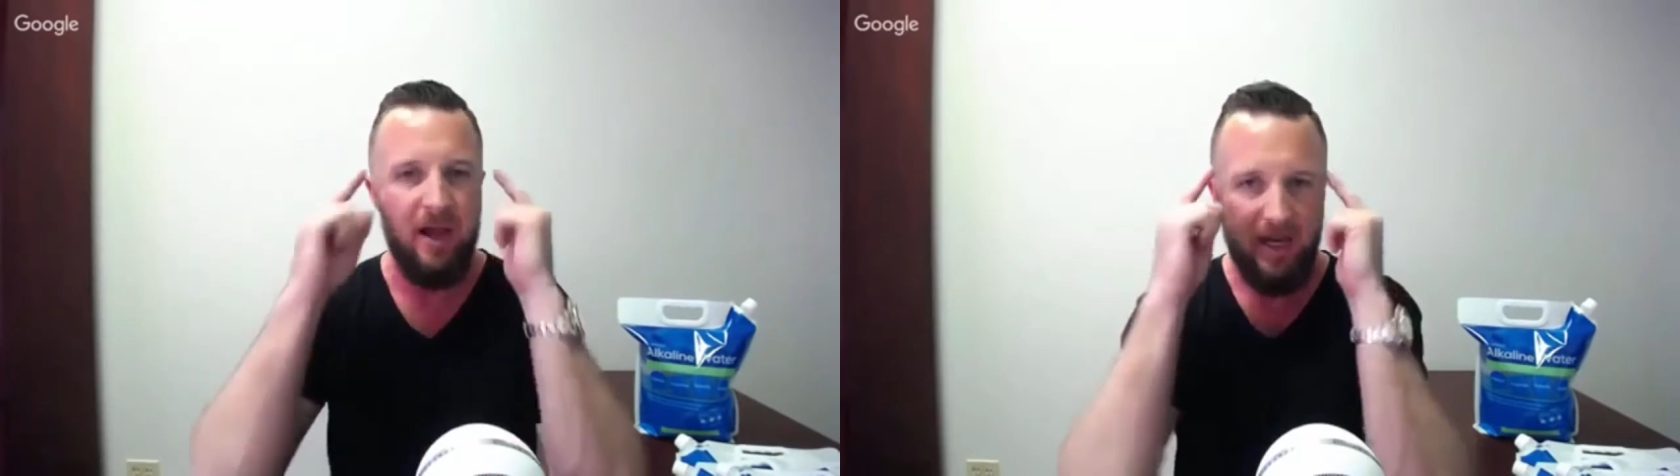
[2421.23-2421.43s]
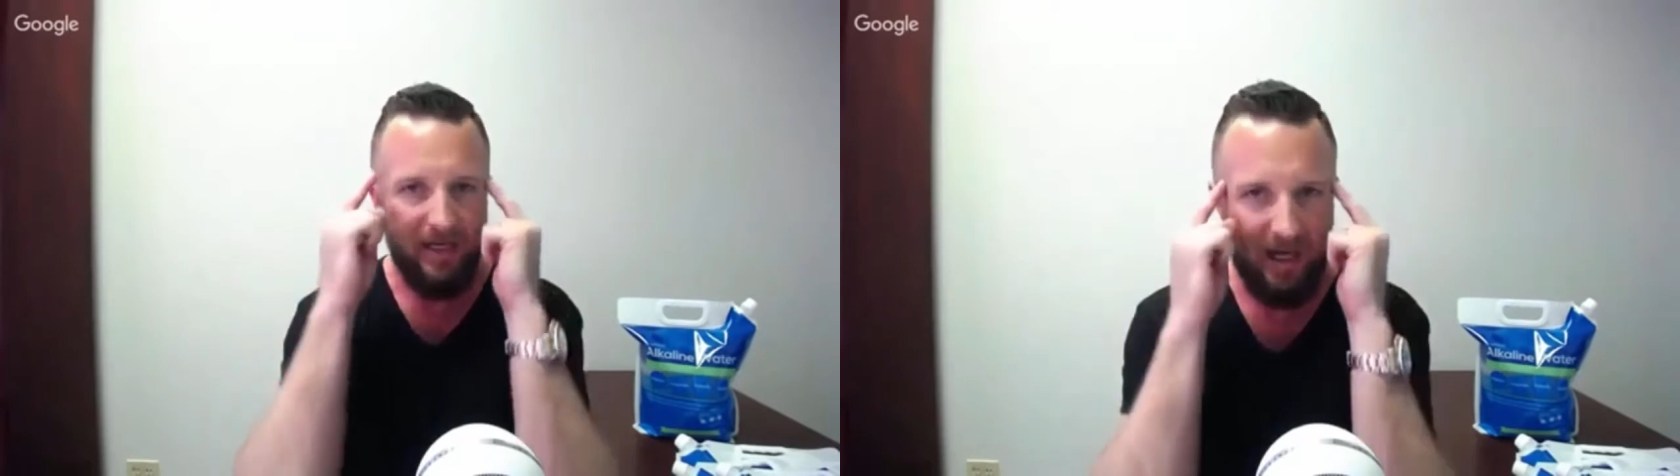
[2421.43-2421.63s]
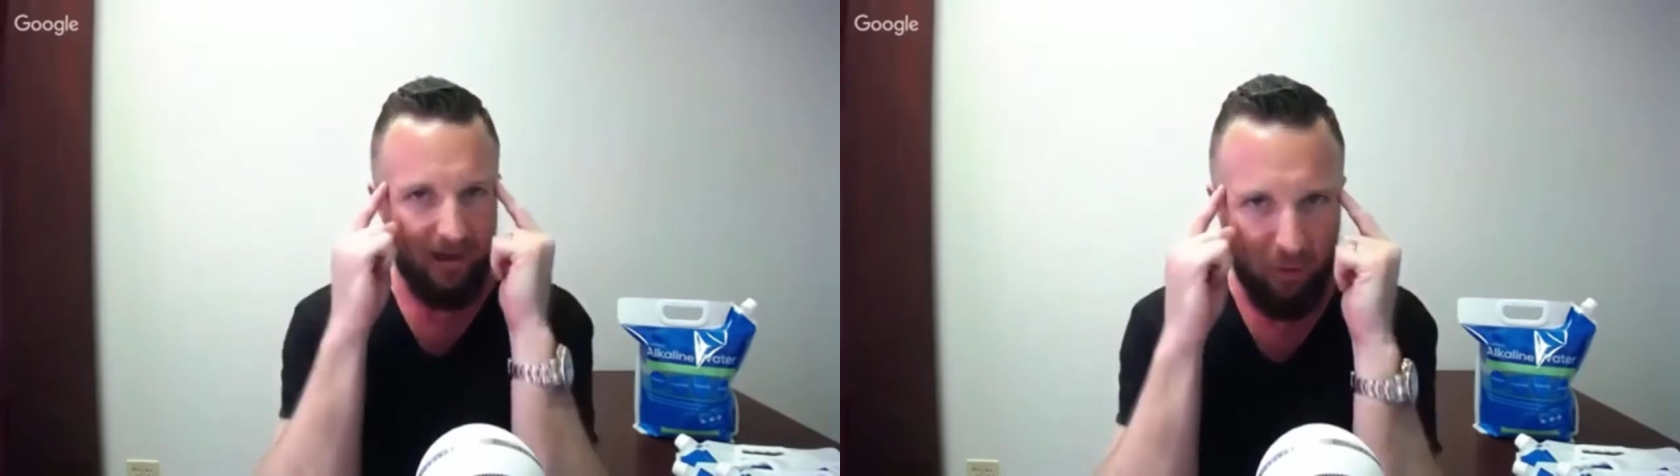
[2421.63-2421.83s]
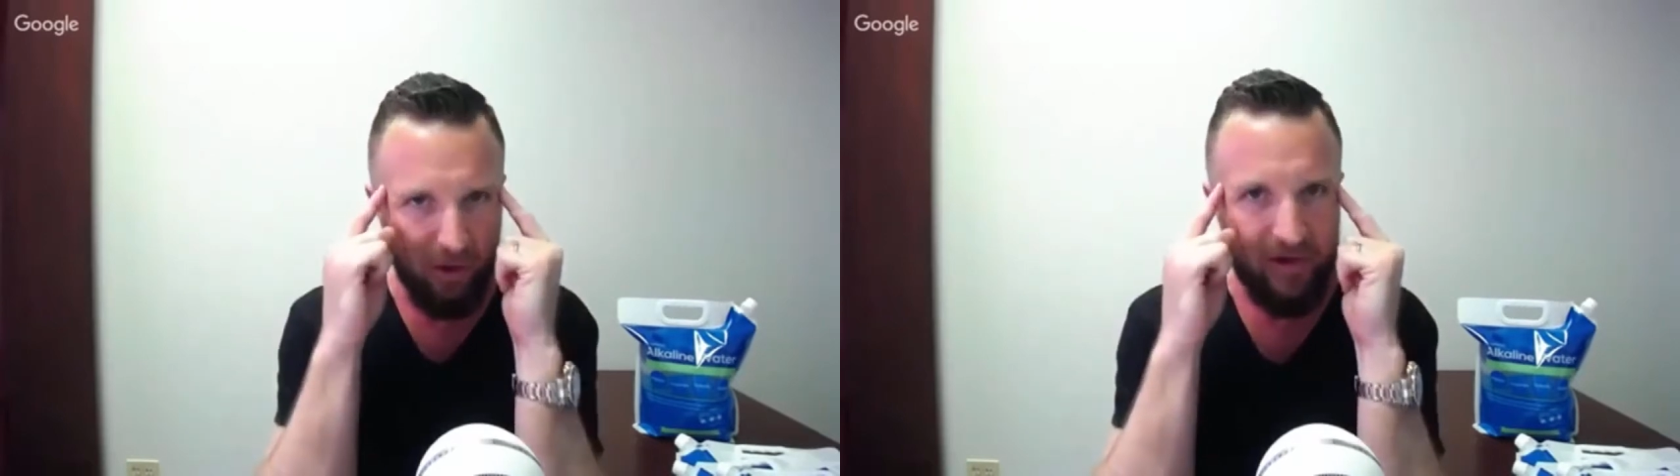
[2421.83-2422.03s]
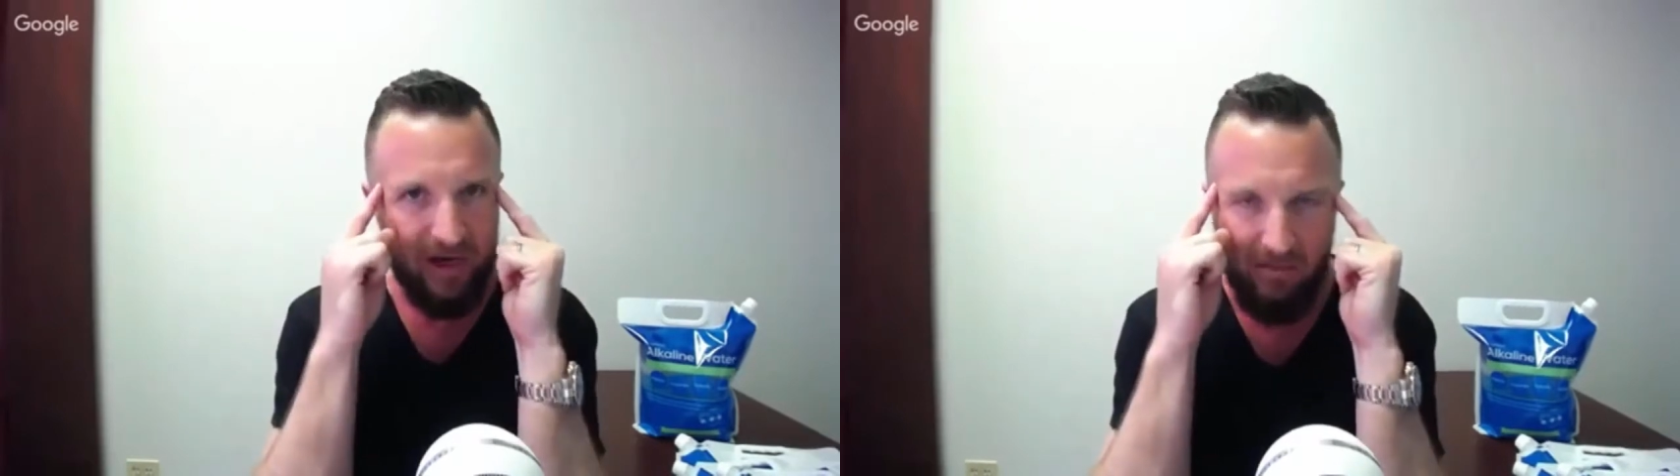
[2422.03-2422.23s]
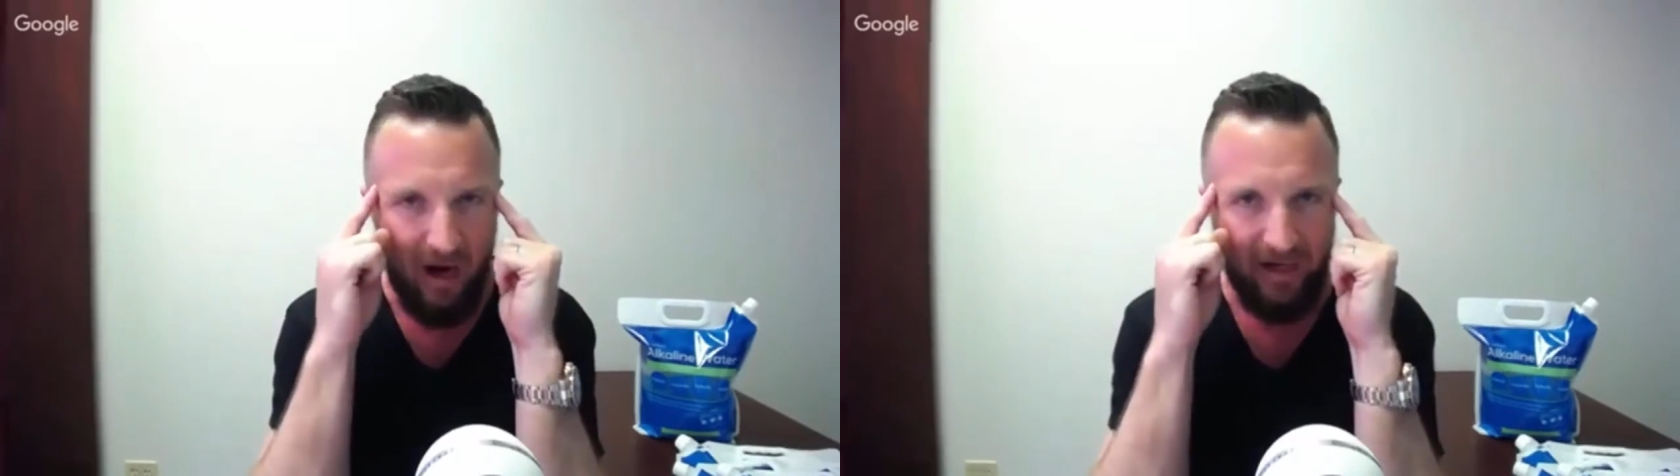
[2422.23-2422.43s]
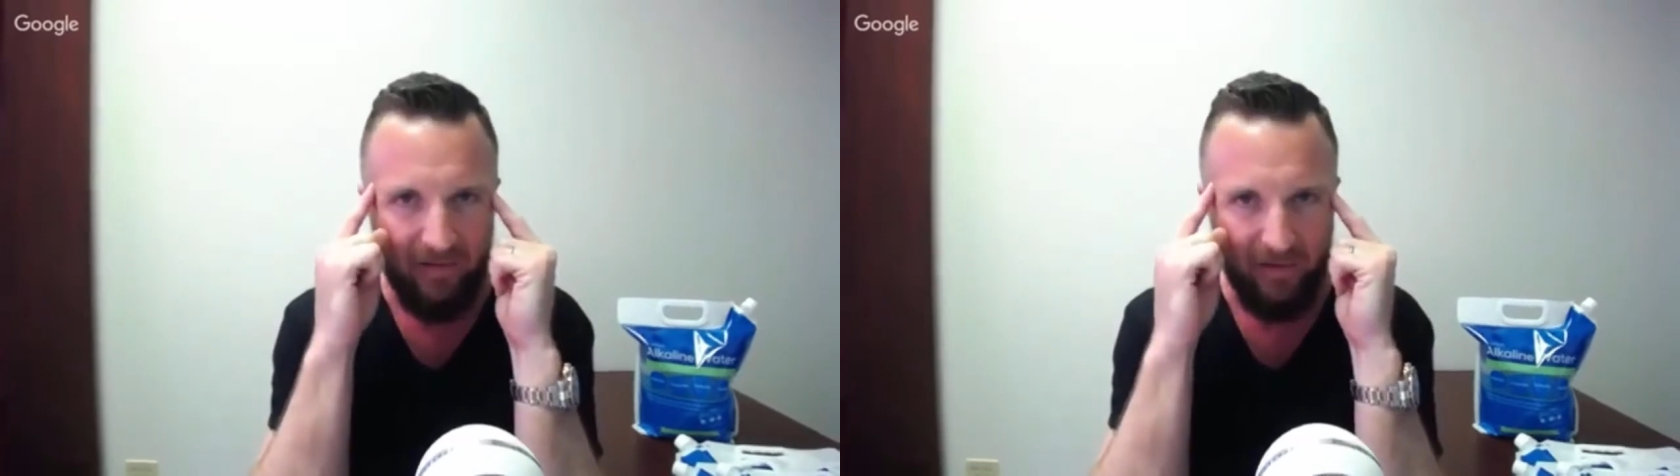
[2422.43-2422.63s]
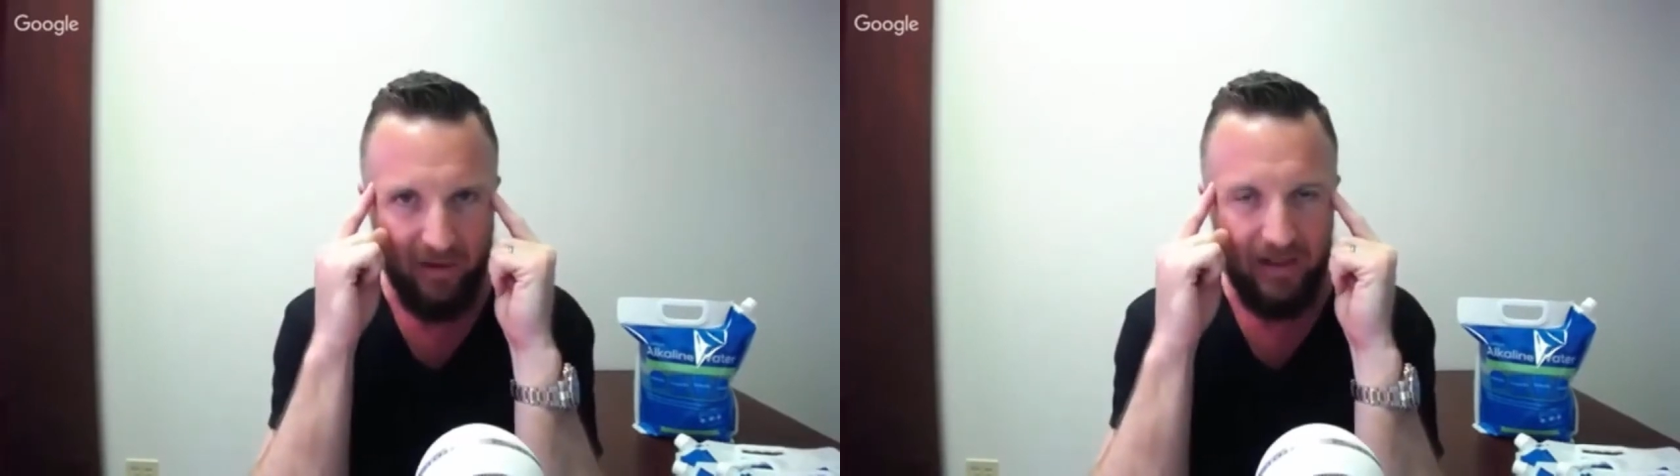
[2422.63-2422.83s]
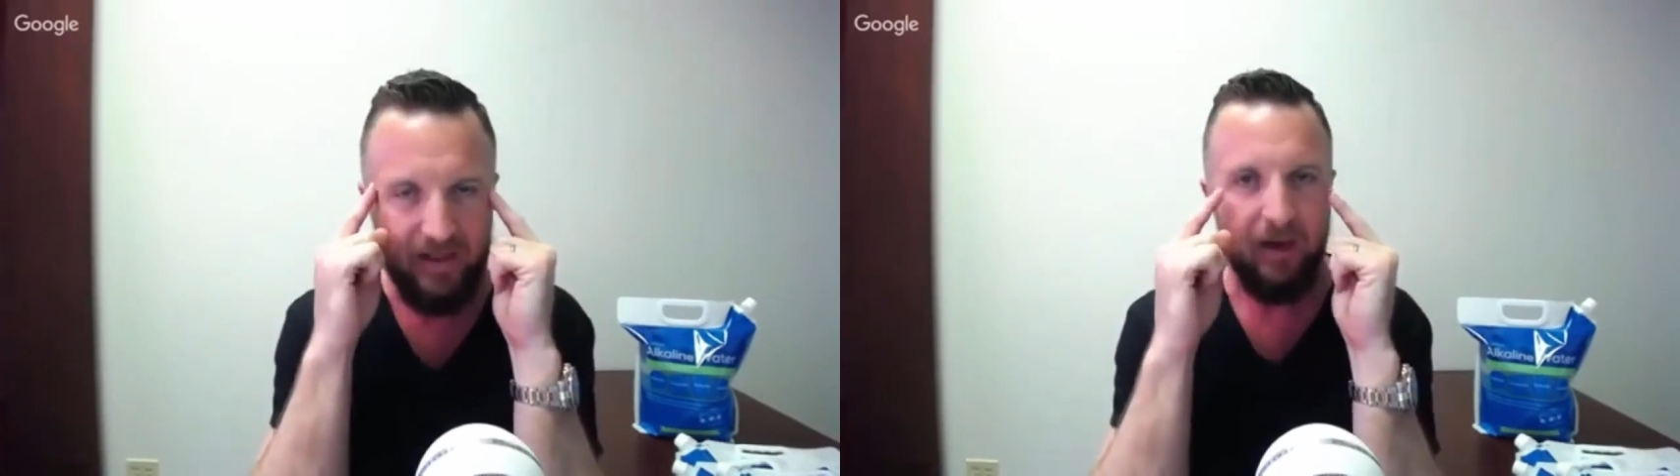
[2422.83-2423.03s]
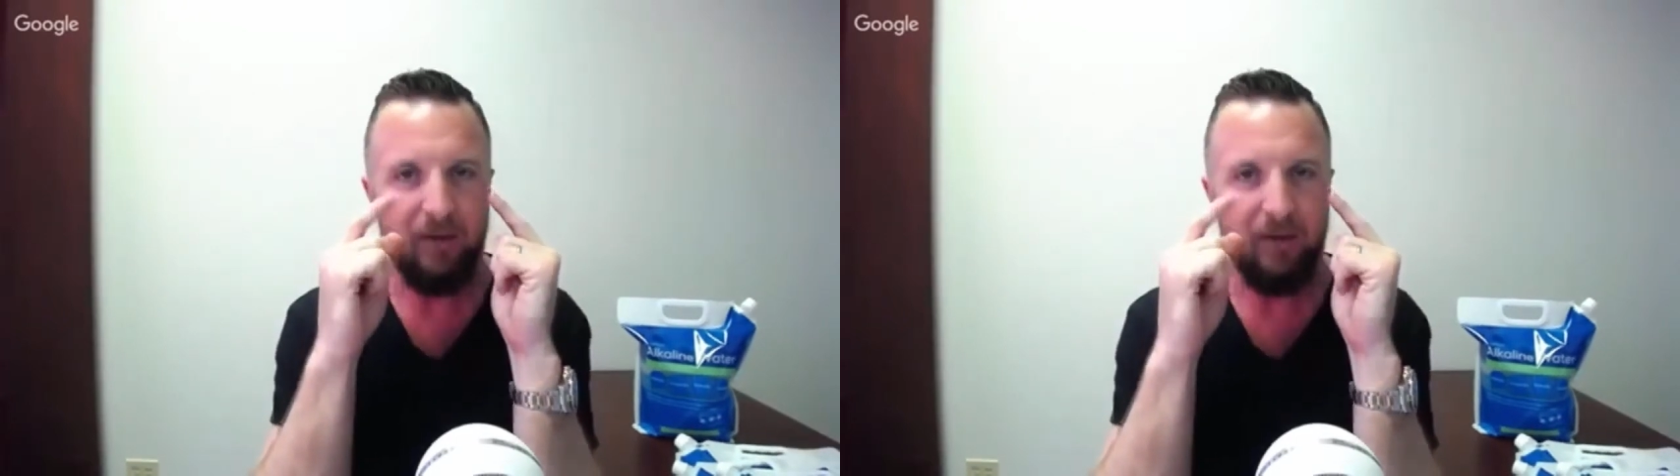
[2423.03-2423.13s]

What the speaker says: He's got a brilliant mind for this.